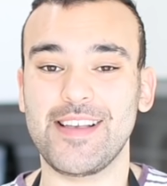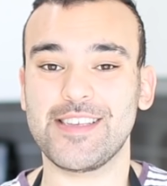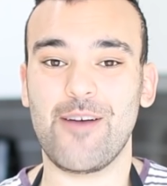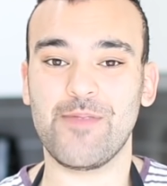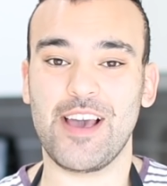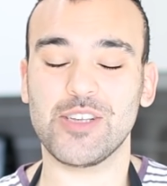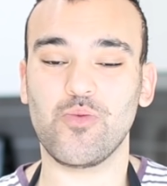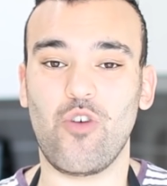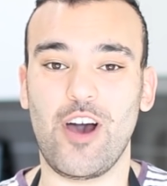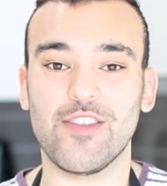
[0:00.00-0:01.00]
these cupcakes
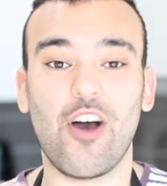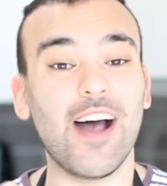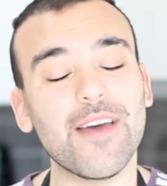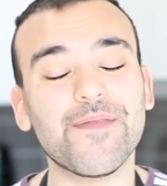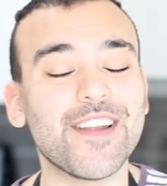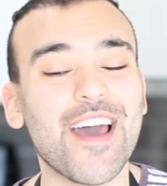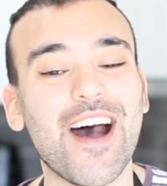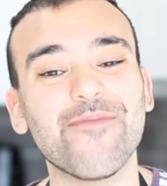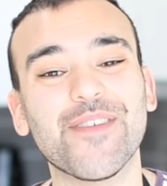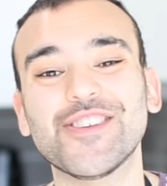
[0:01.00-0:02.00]
white. I left it
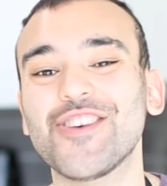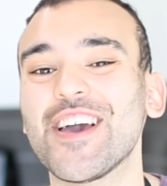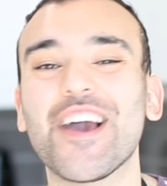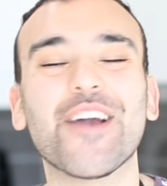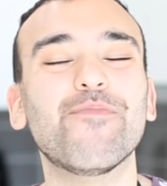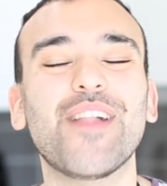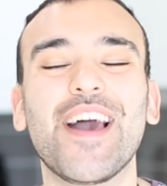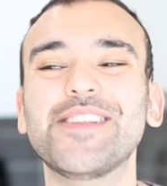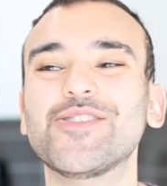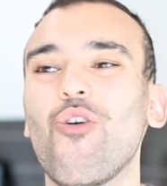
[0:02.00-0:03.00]
out because I get
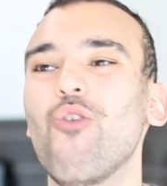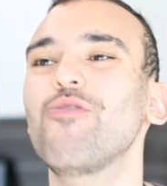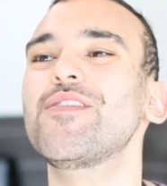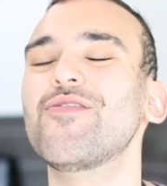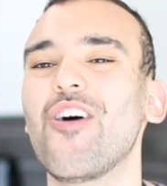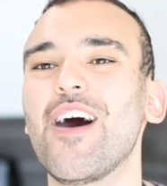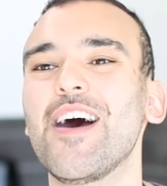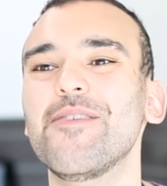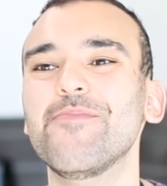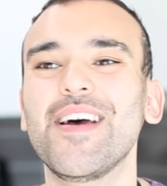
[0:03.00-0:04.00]
complaints all the
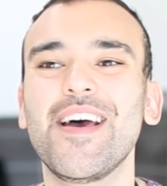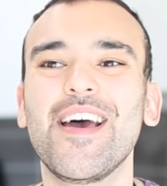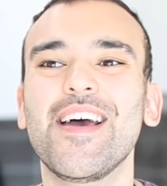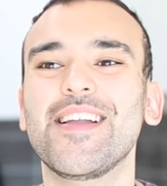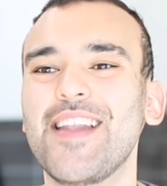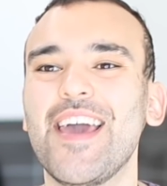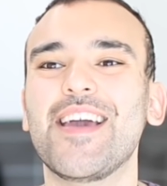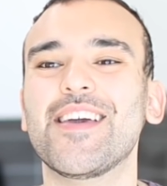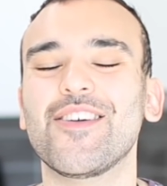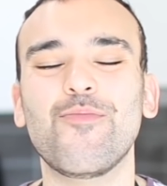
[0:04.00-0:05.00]
time.
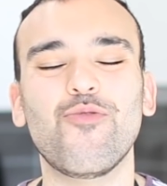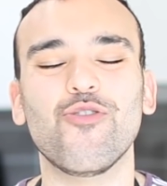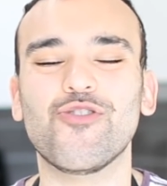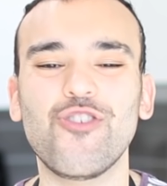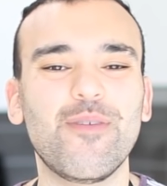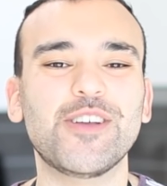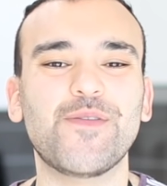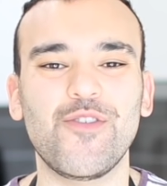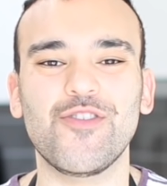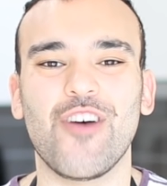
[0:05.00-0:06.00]
Nick, you put too much
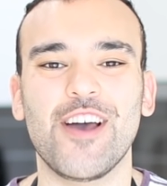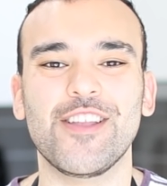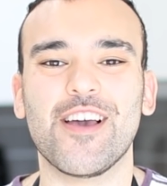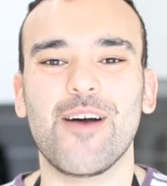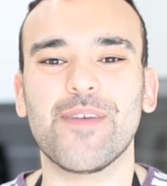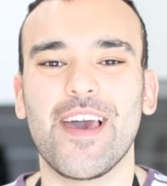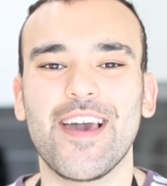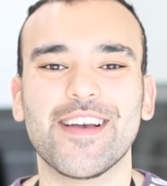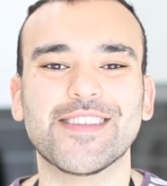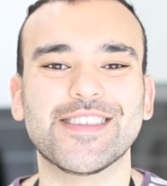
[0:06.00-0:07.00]
food dye in your
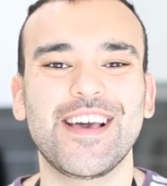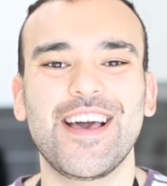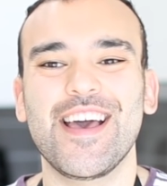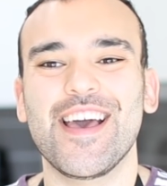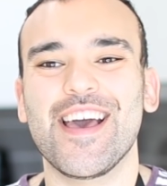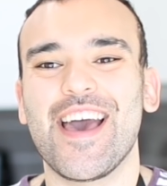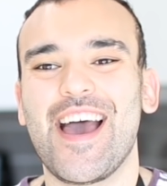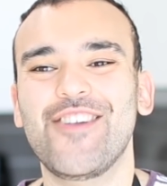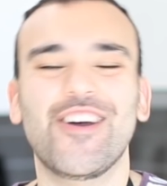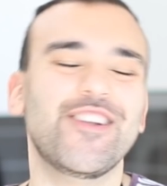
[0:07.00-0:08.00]
cupcakes,
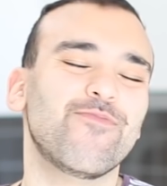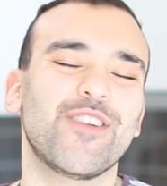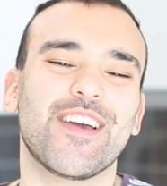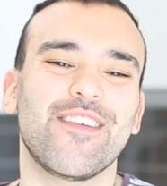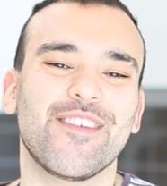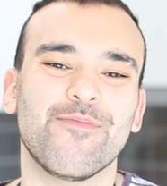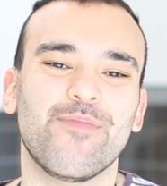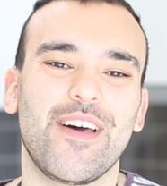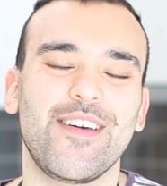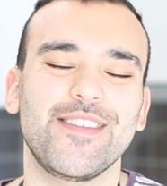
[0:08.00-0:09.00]
and I didn't want to get the
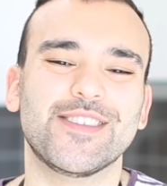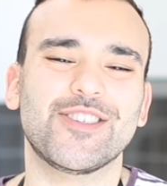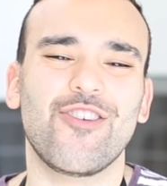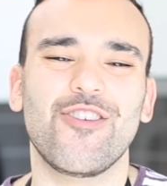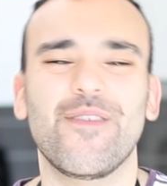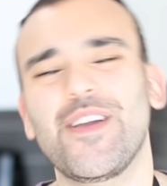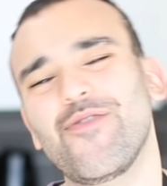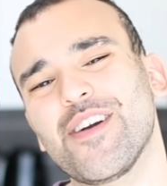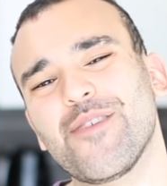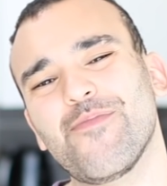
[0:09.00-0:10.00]
complaints. So if
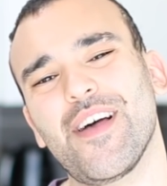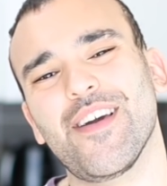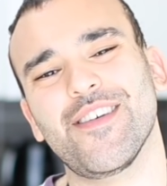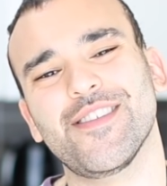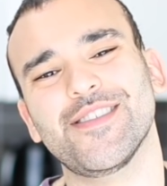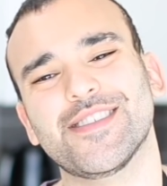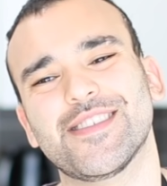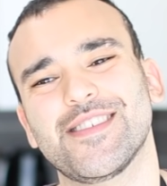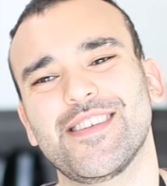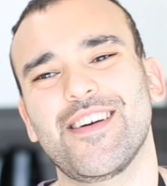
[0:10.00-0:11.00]
anyone
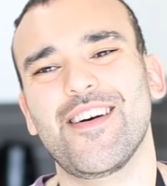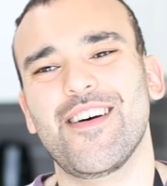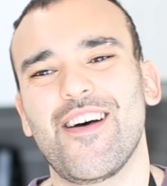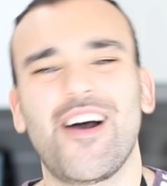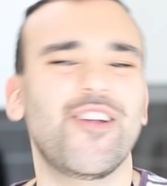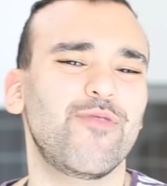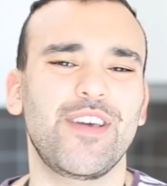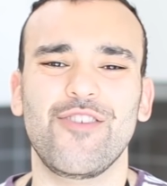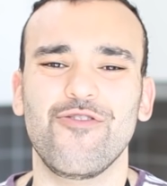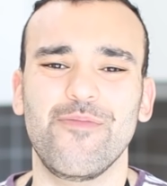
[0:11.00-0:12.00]
complains, I don't want
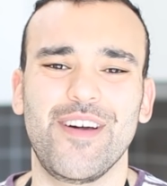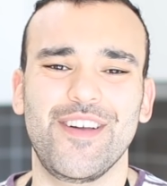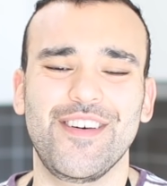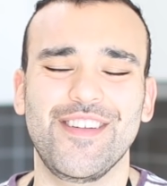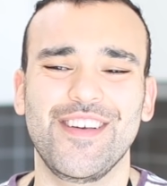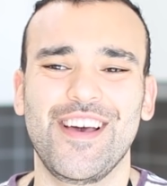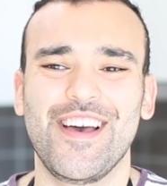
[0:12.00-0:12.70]
to hear about it.